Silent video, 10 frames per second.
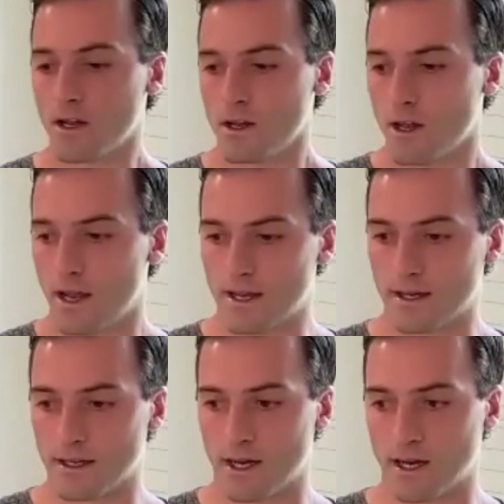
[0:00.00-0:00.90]

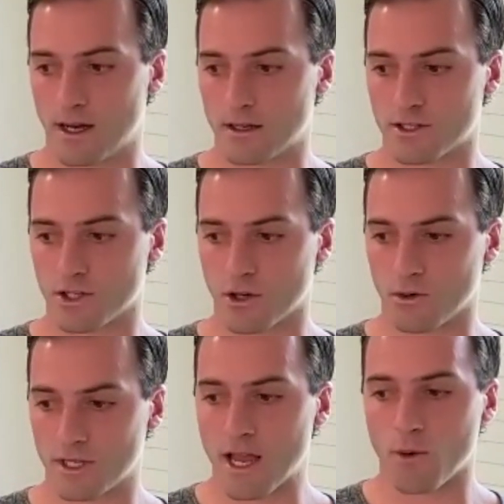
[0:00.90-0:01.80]
And so
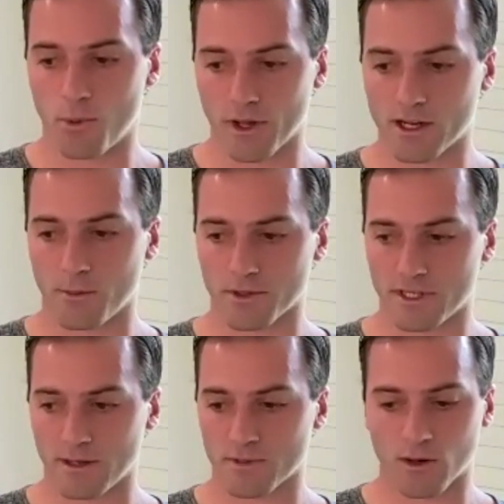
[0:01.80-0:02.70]
yeah, we'll play a couple
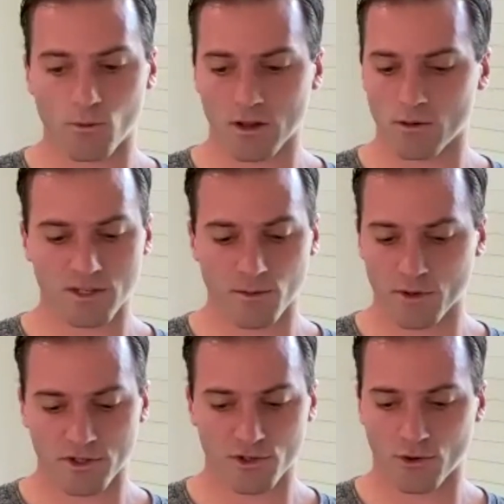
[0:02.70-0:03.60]
teams. Like some of the
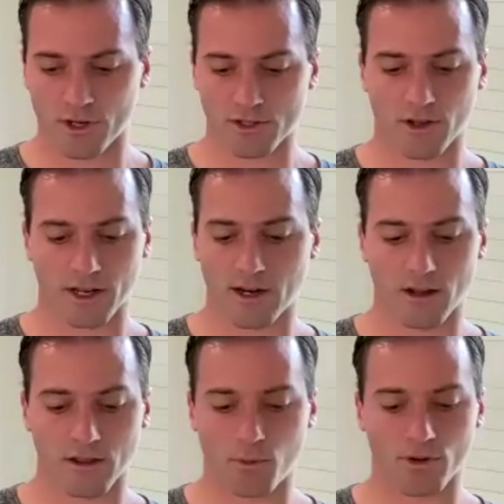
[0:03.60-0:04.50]
most notorious are like kind of
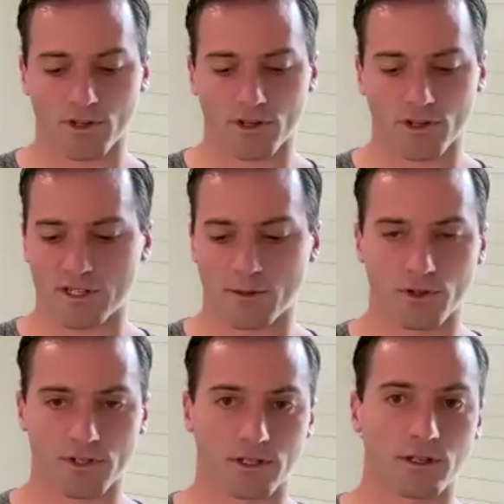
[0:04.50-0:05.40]
the Portland Timbers
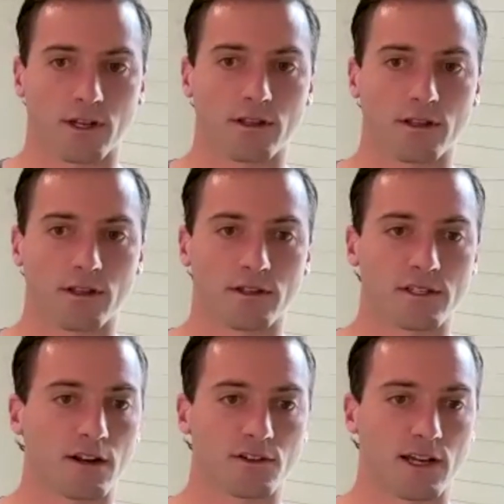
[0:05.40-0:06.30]
and the Seattle
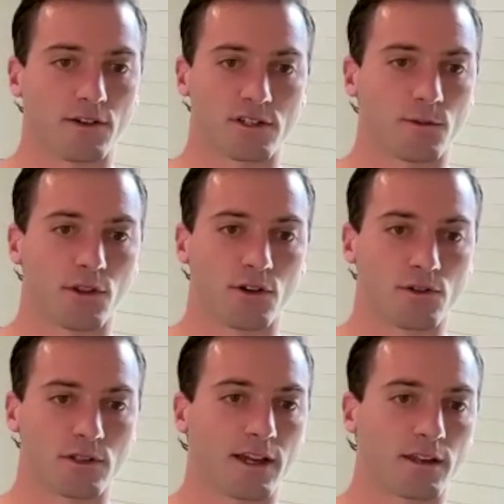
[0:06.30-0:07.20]
Sounders. Some of those
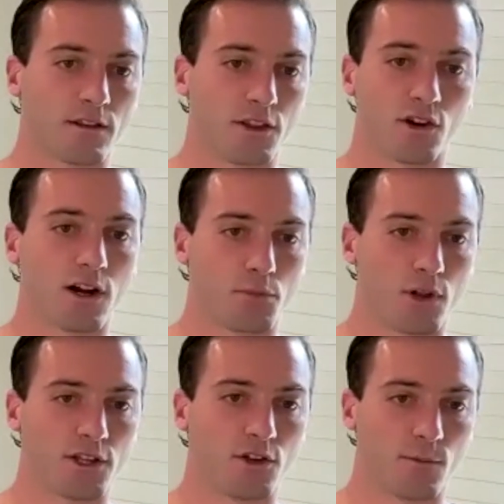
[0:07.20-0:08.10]
like they'll come
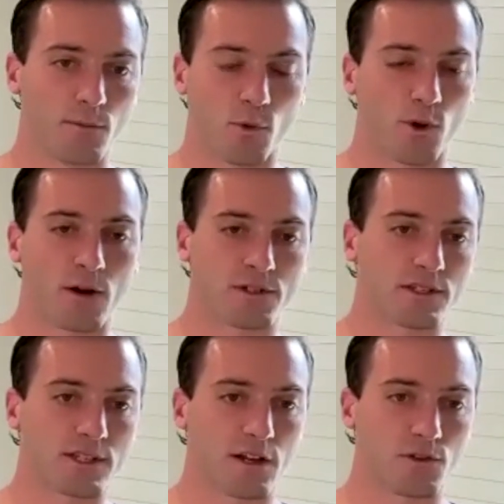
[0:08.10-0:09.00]
play you. I remember when I was
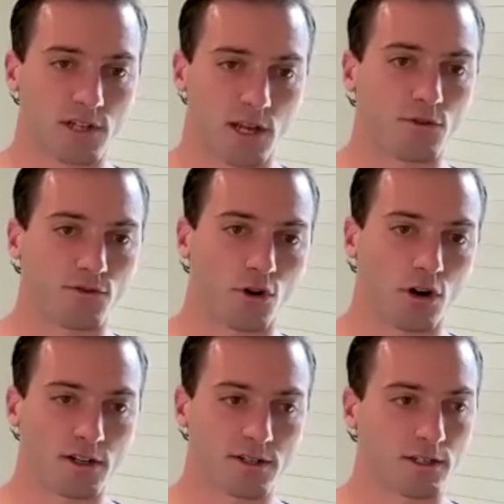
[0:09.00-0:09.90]
in San Jose before
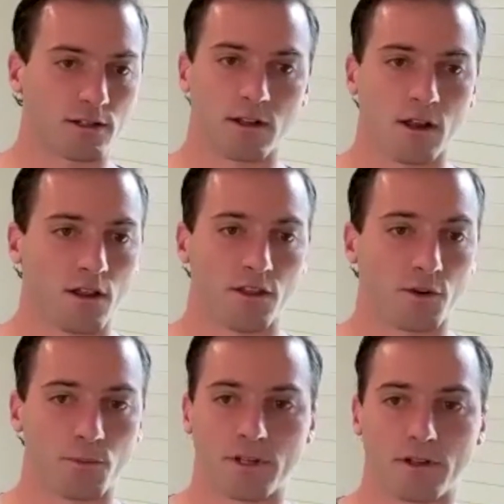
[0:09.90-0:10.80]
Austin,
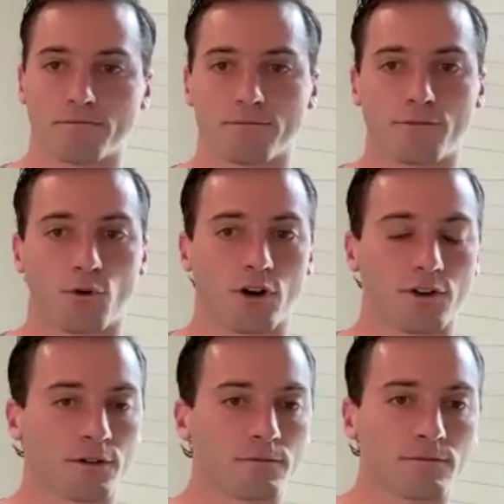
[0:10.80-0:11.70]
there'd be
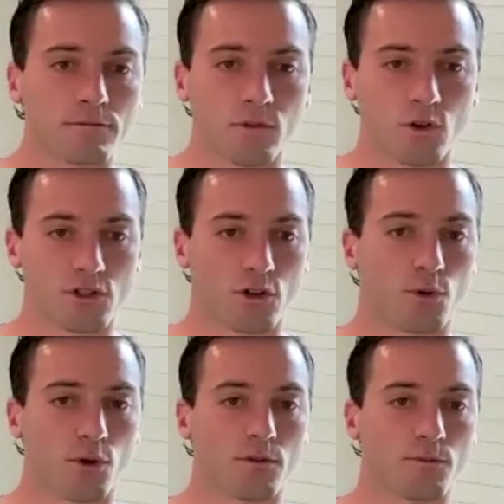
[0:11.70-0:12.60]
400 or so
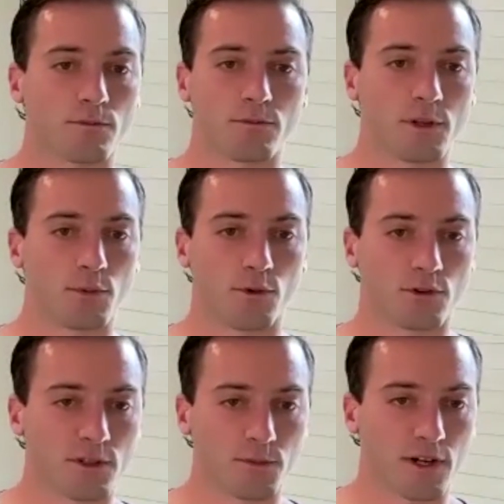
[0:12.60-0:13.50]
Portland people
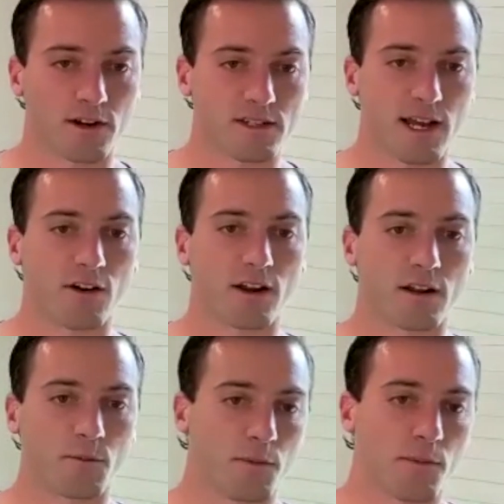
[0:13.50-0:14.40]
or something on a Saturday,
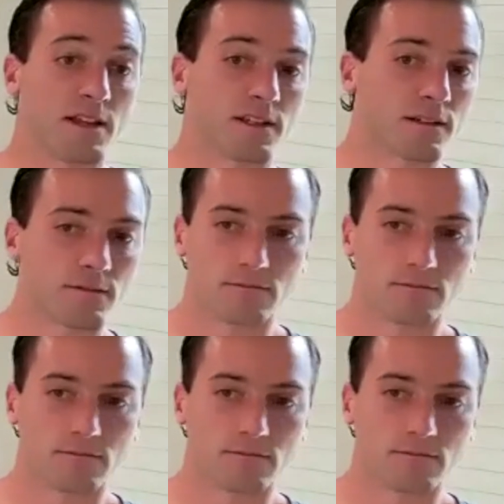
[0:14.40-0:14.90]
and it'd be amazing